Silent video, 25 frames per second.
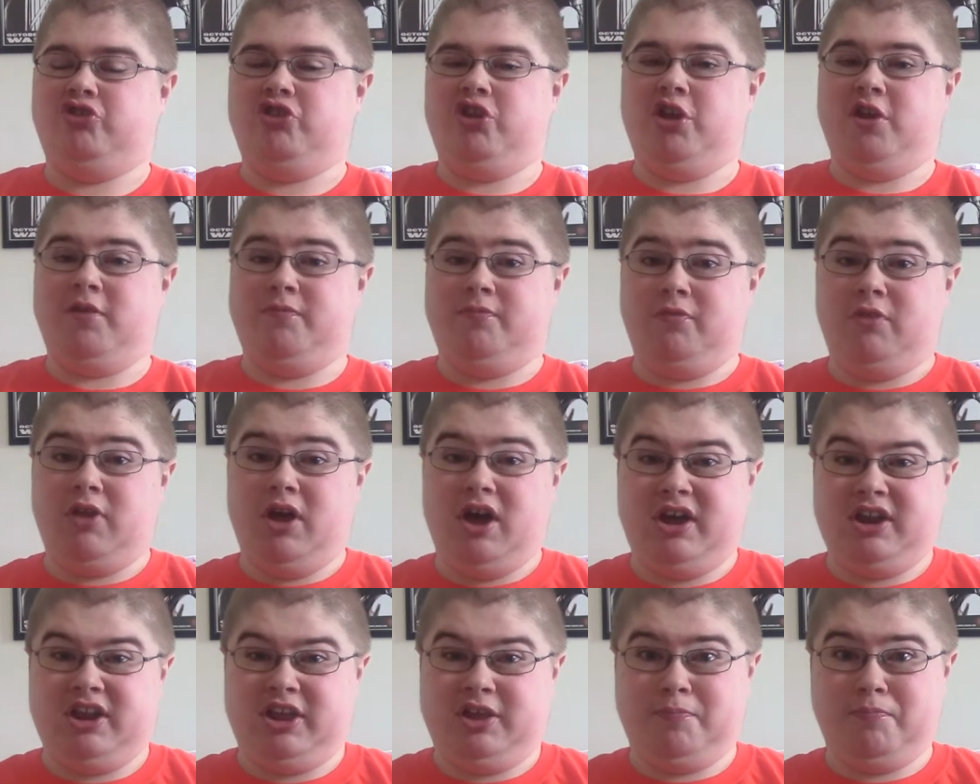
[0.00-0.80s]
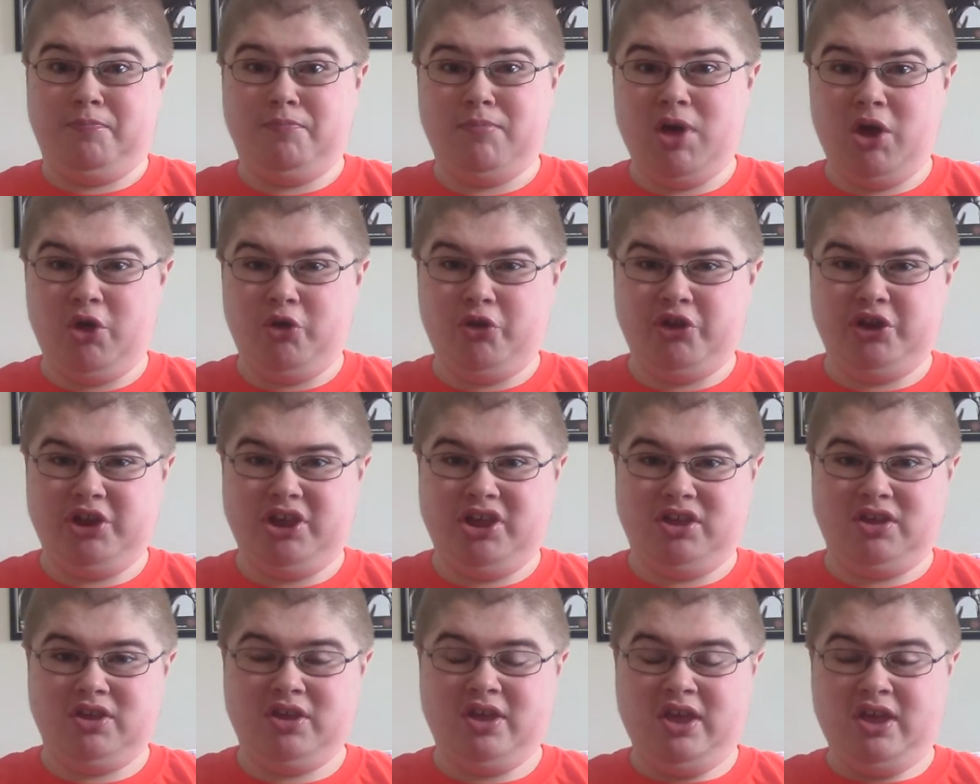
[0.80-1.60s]
hypnotic
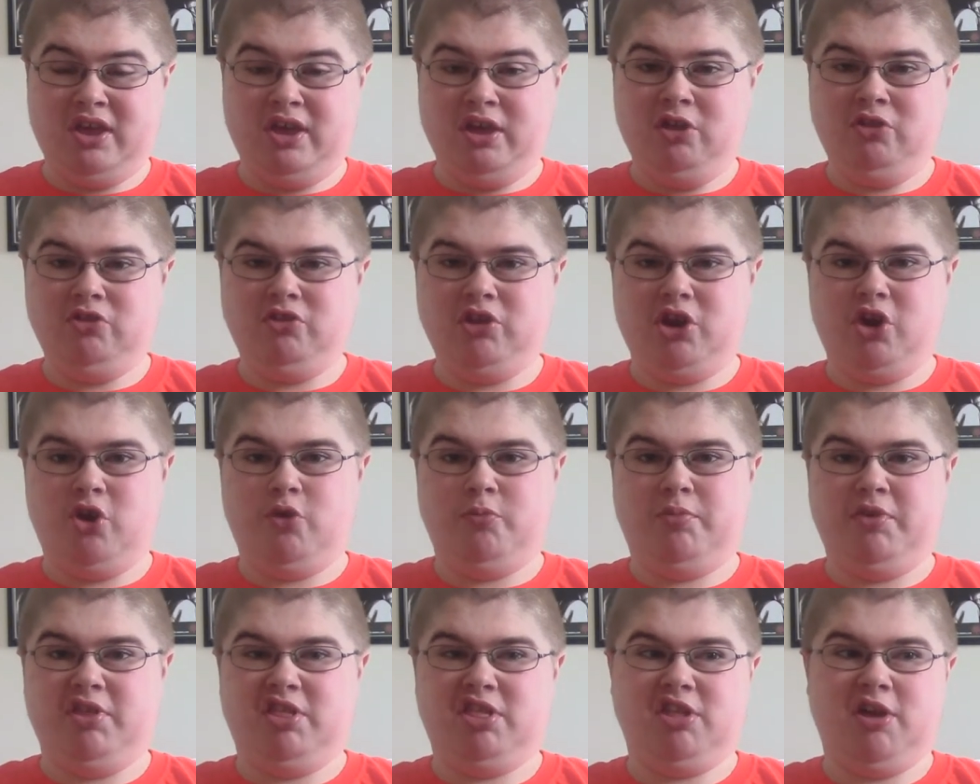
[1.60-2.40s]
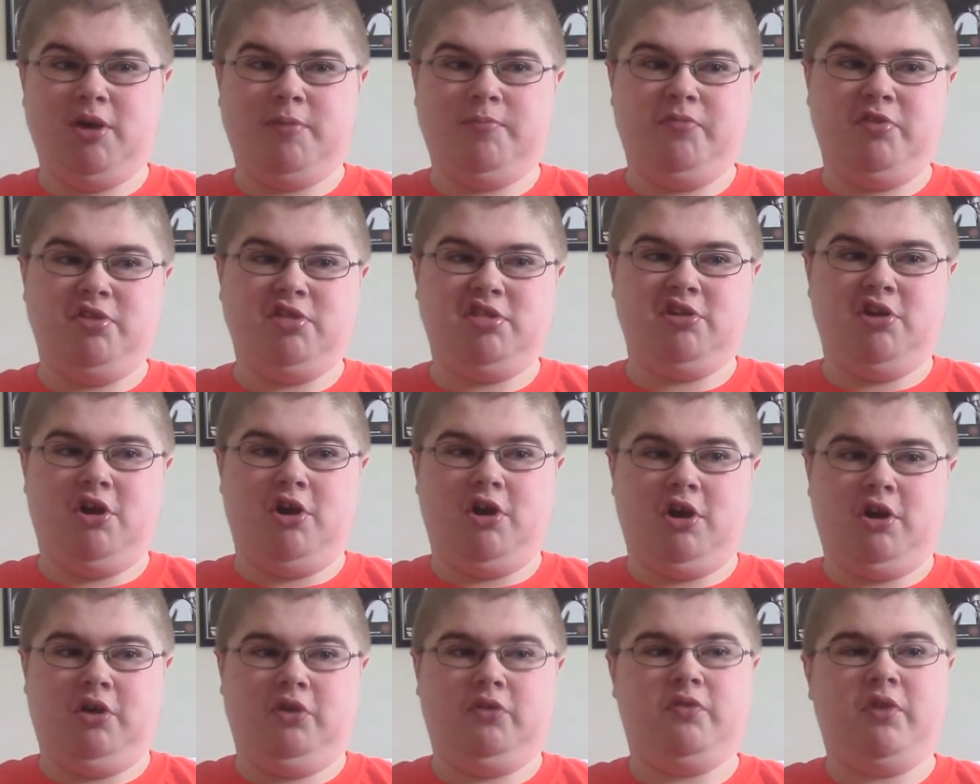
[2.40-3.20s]
melody that opens up the
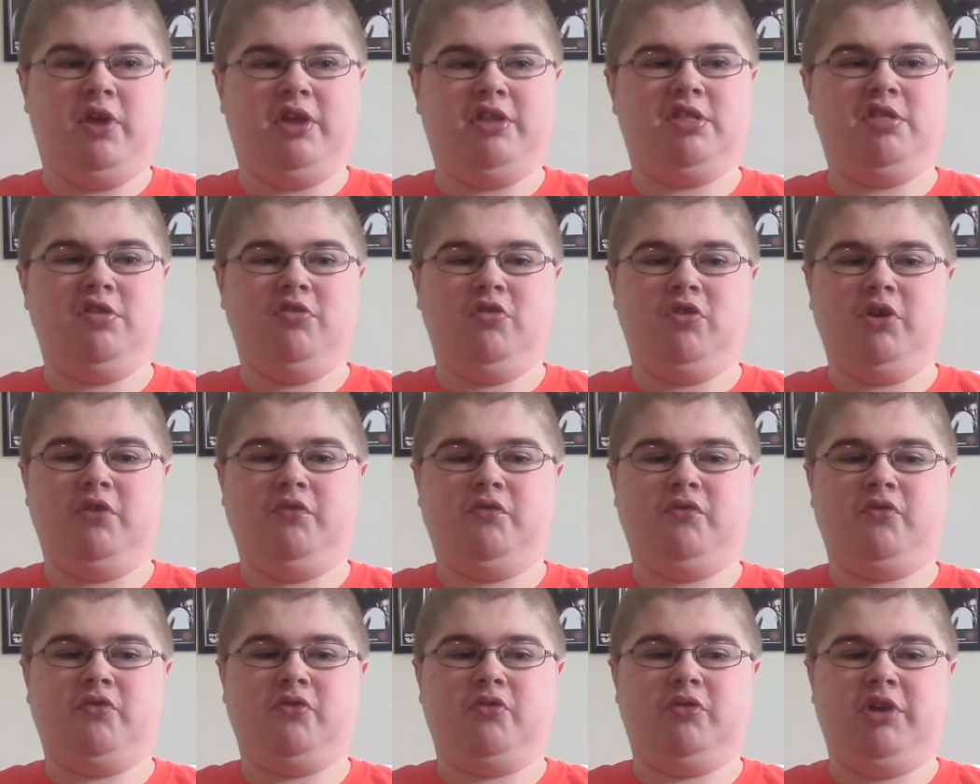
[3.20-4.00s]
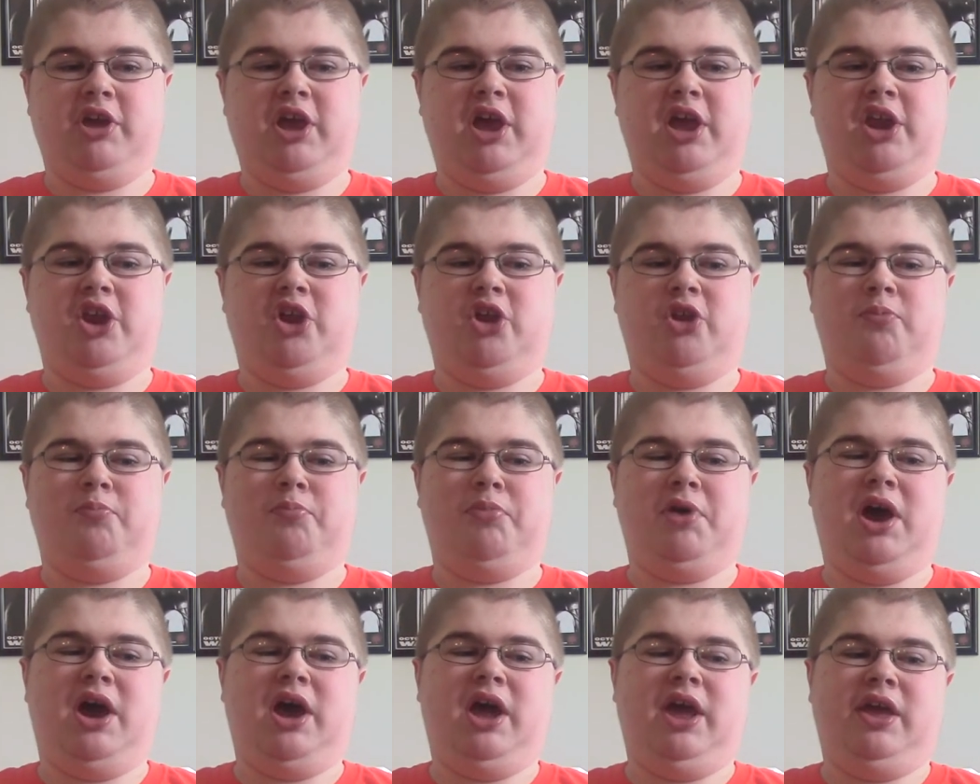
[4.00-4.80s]
song that's sort of created
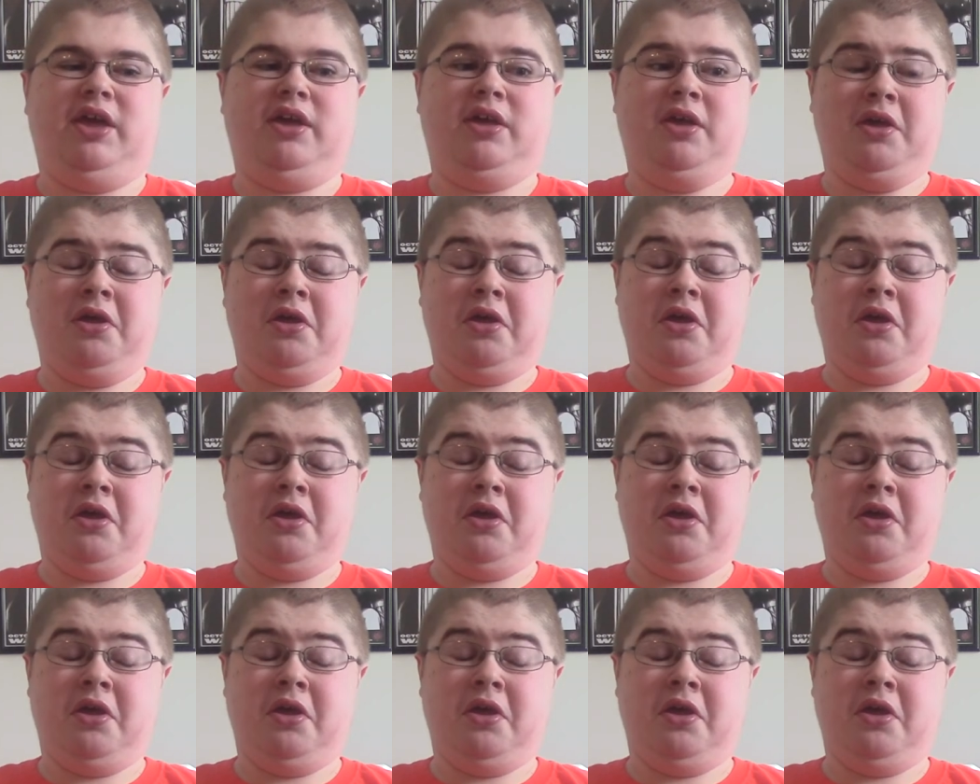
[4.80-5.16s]
by